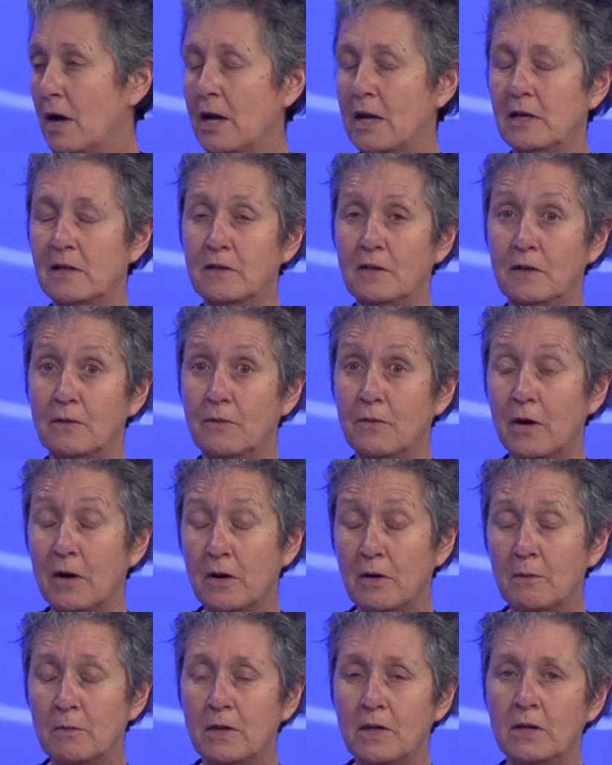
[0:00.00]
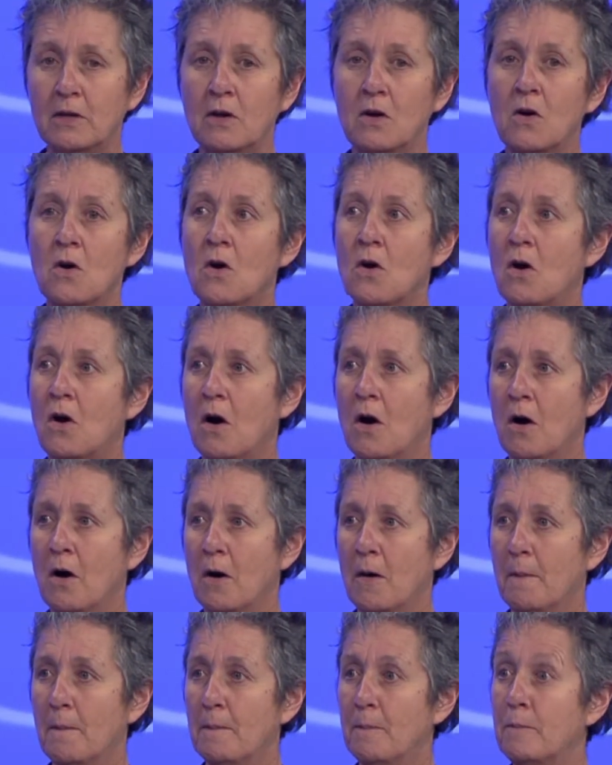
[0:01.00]
and in the environment
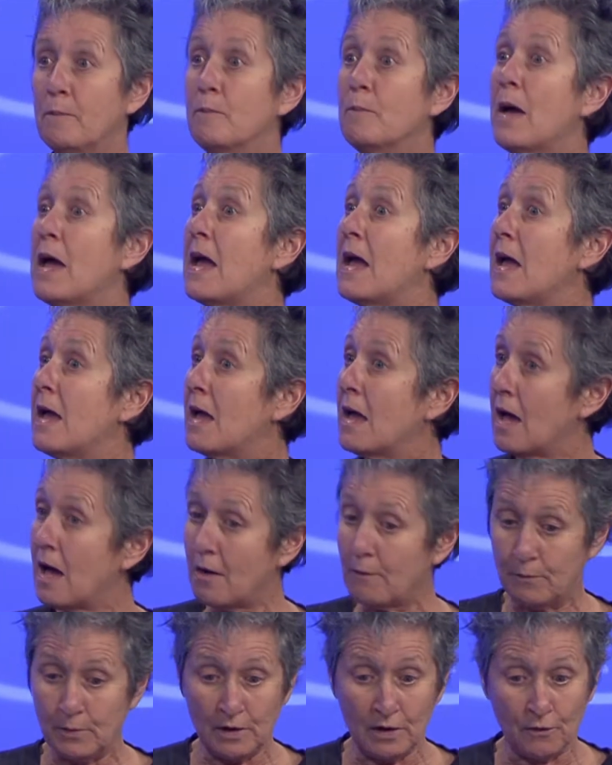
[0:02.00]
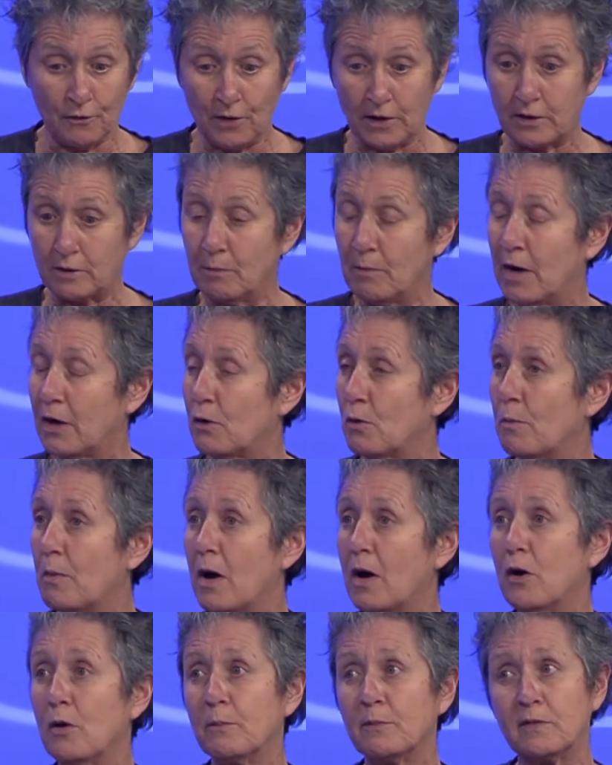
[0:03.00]
may have affected
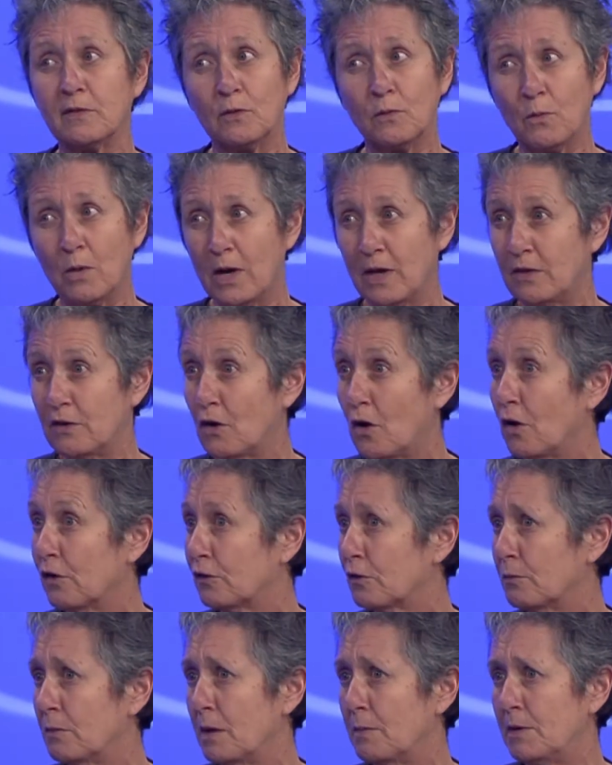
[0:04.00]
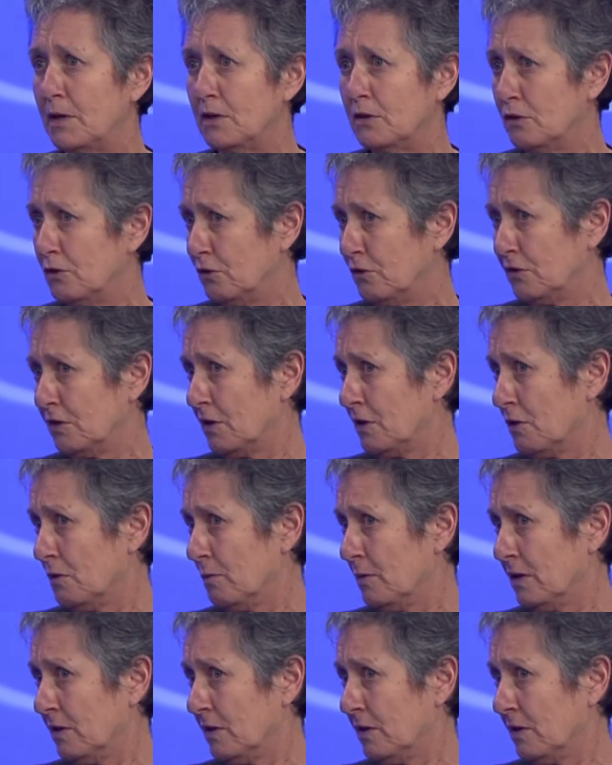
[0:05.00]
microbiomes in a way that also may be inducing obesity.